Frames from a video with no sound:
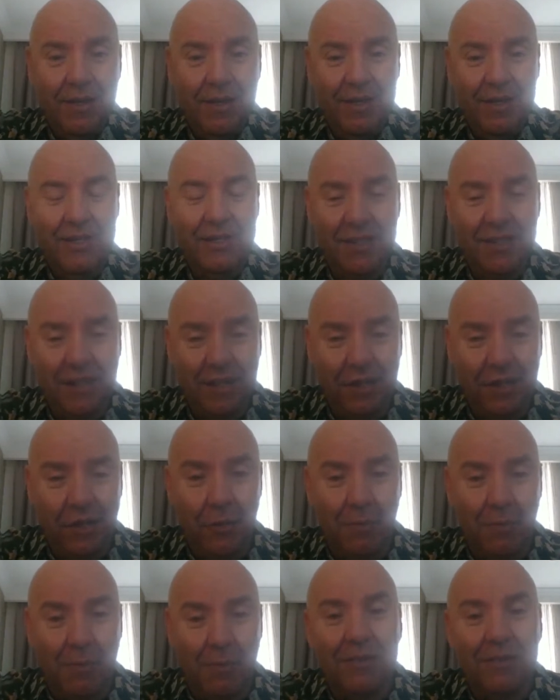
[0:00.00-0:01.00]
is a
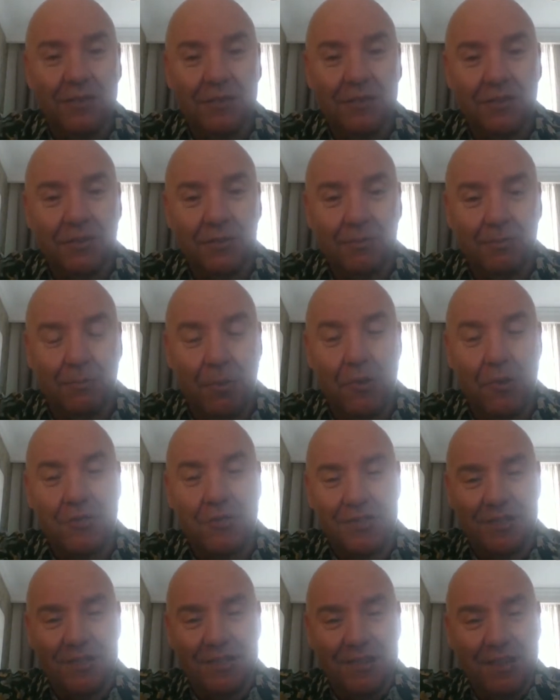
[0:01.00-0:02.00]
humongous
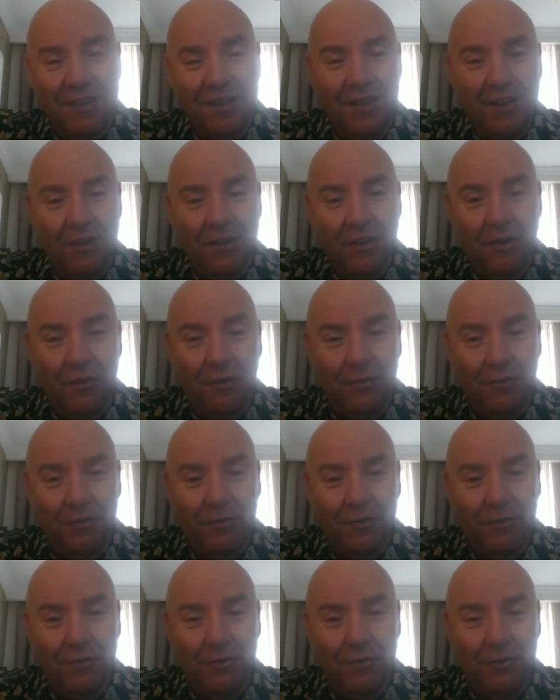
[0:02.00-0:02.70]
poster of